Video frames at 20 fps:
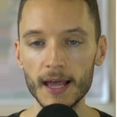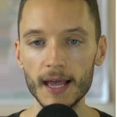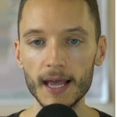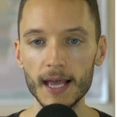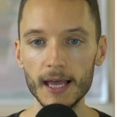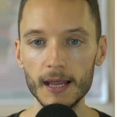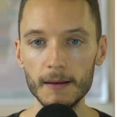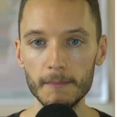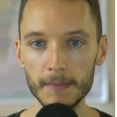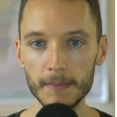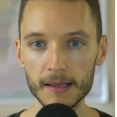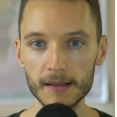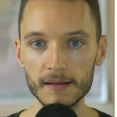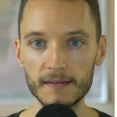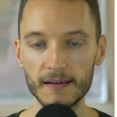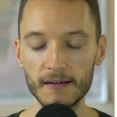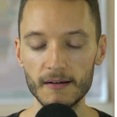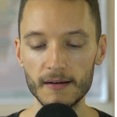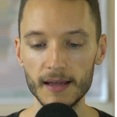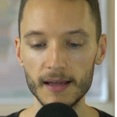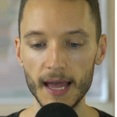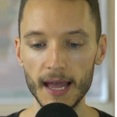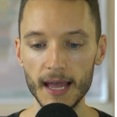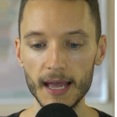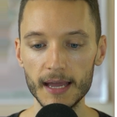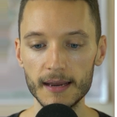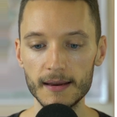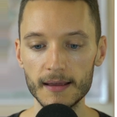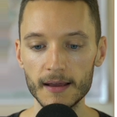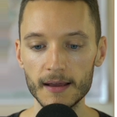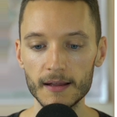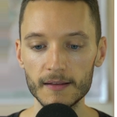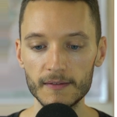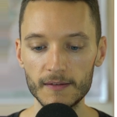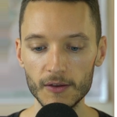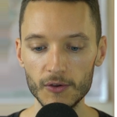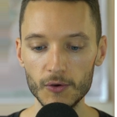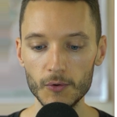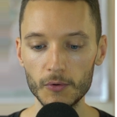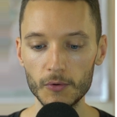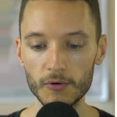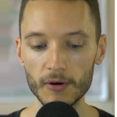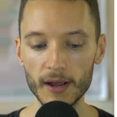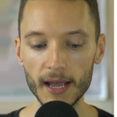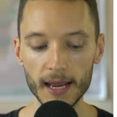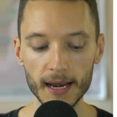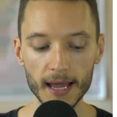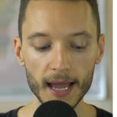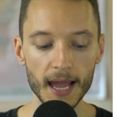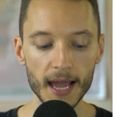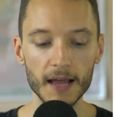in military aid to Ukraine.